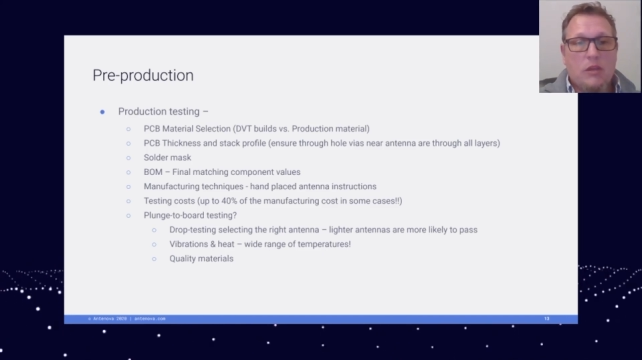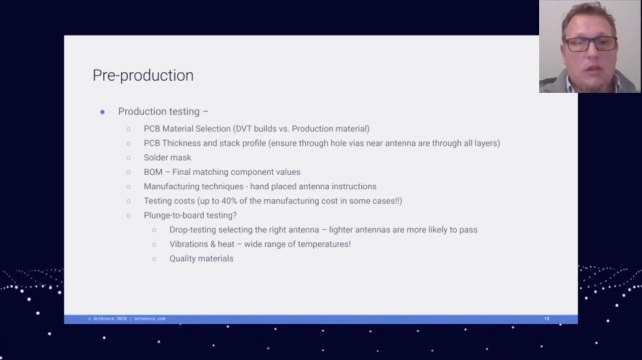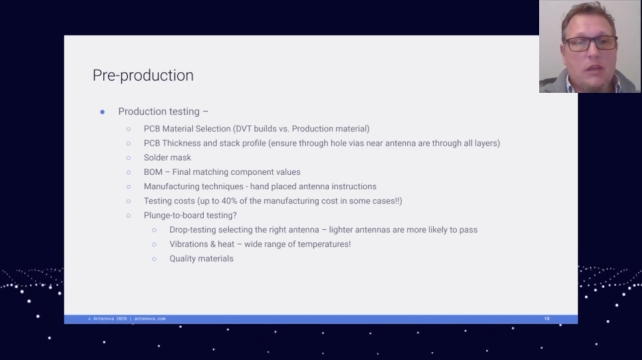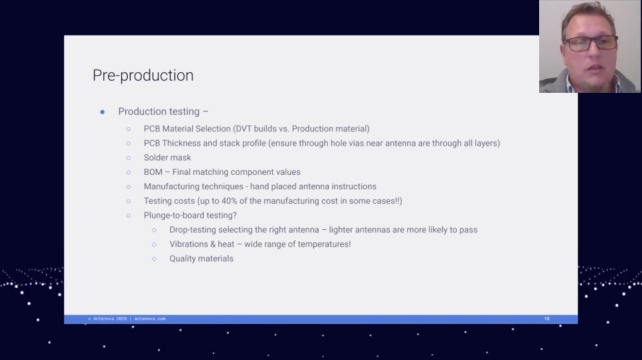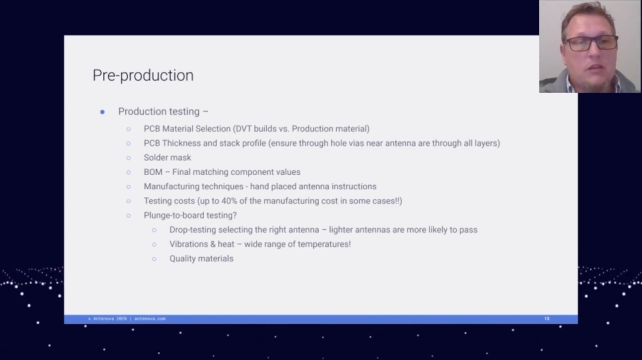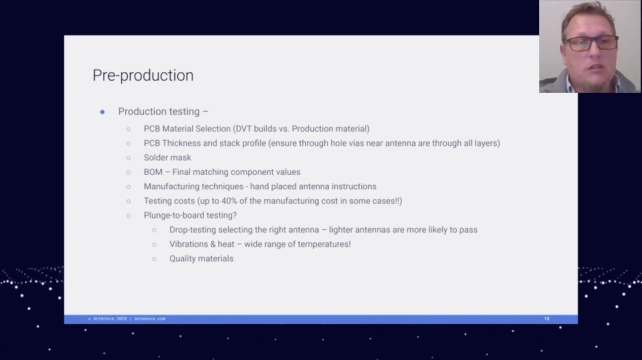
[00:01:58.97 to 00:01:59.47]

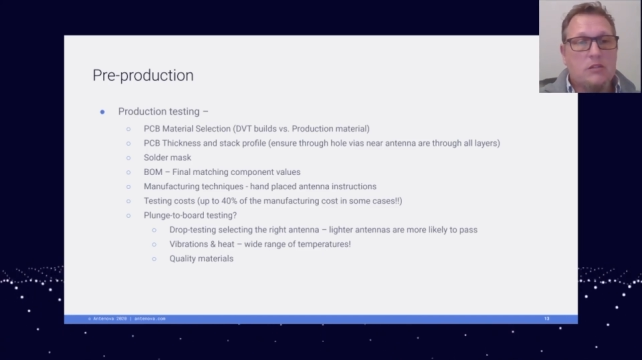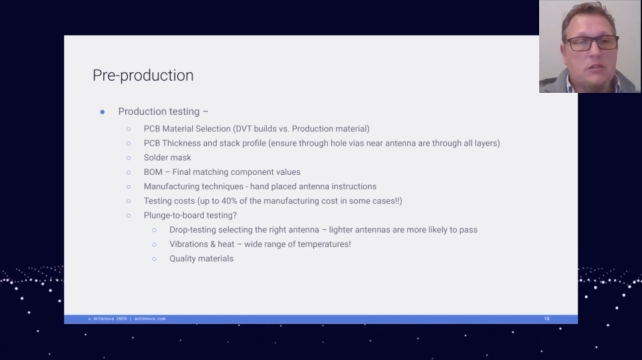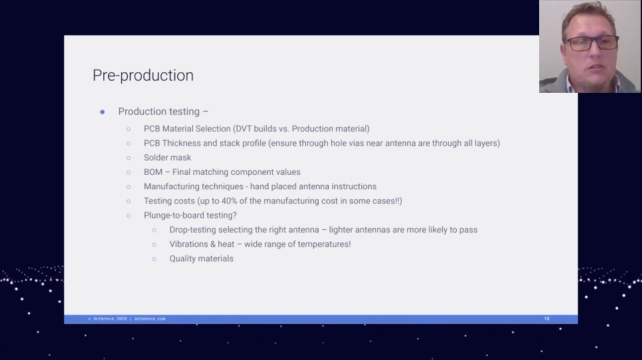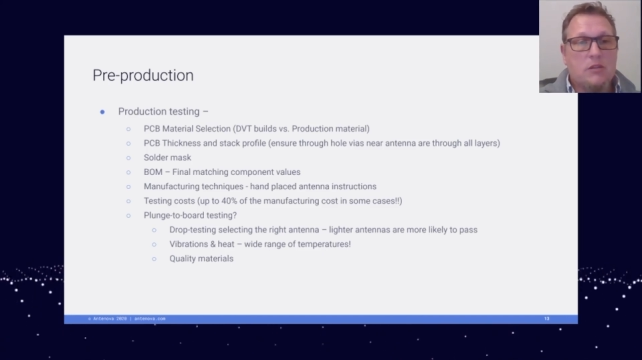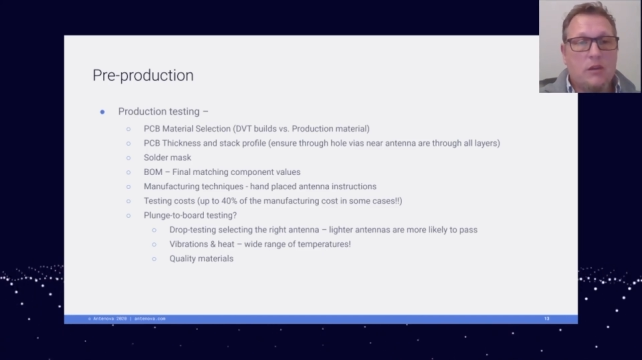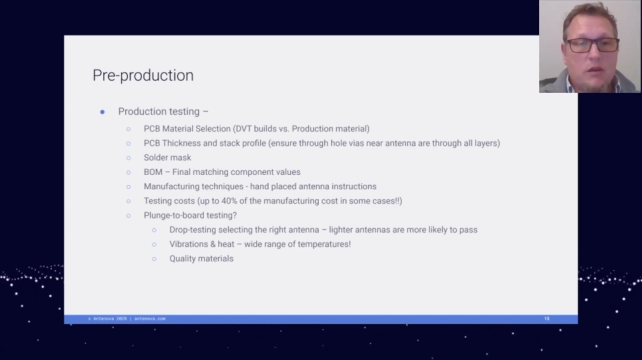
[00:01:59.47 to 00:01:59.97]

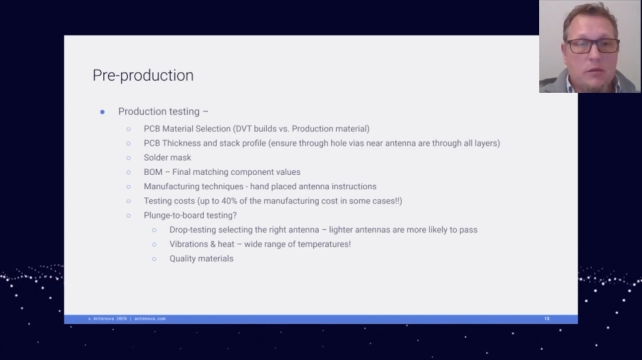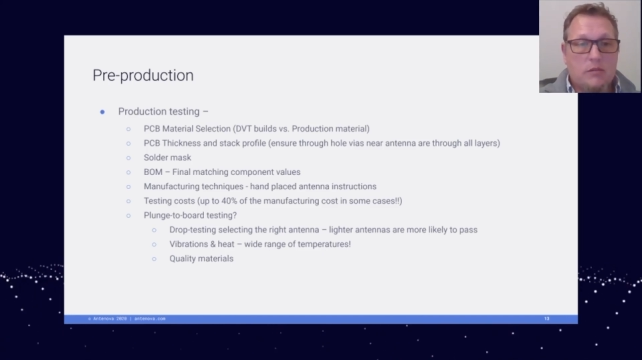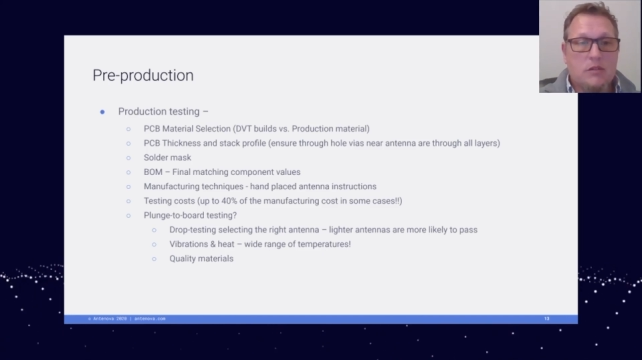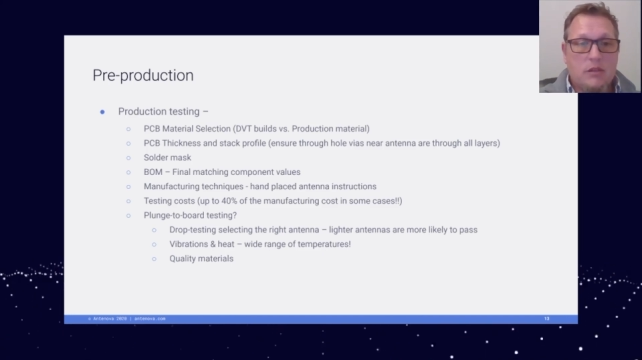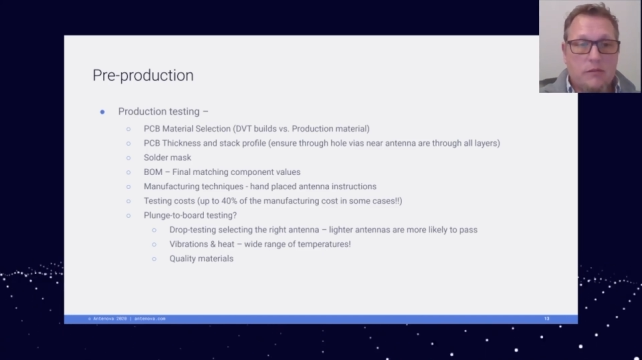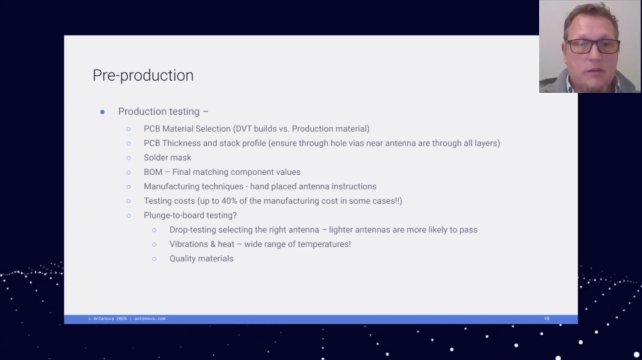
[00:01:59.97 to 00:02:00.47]
is
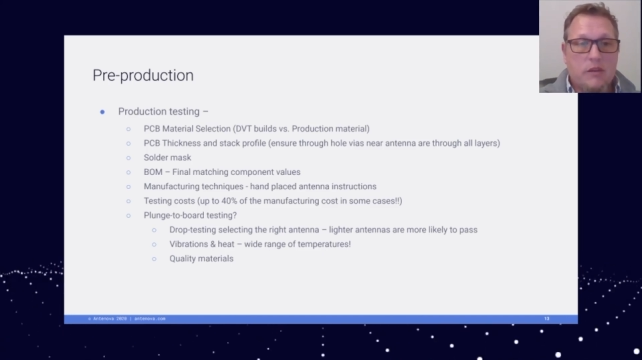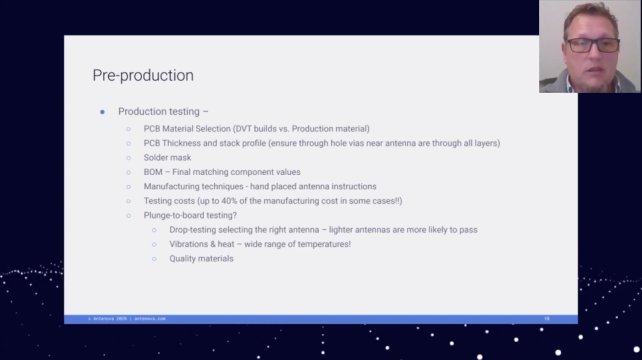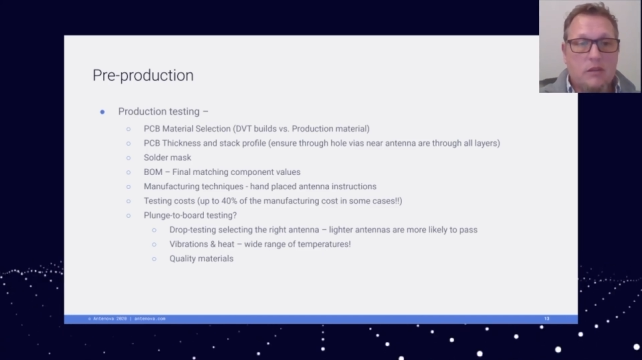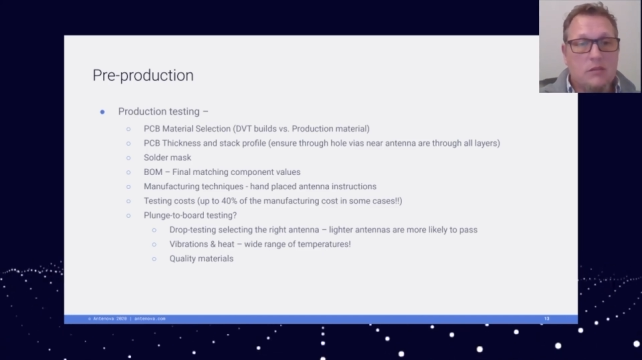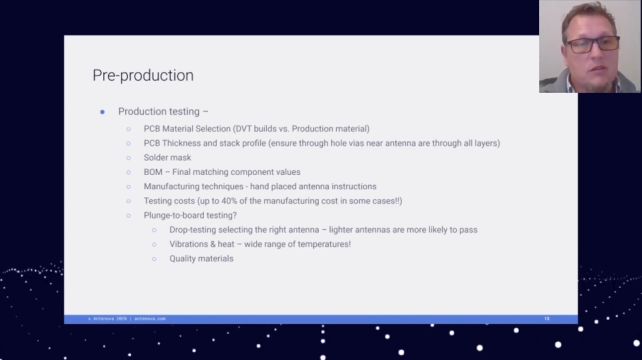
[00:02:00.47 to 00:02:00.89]
significant.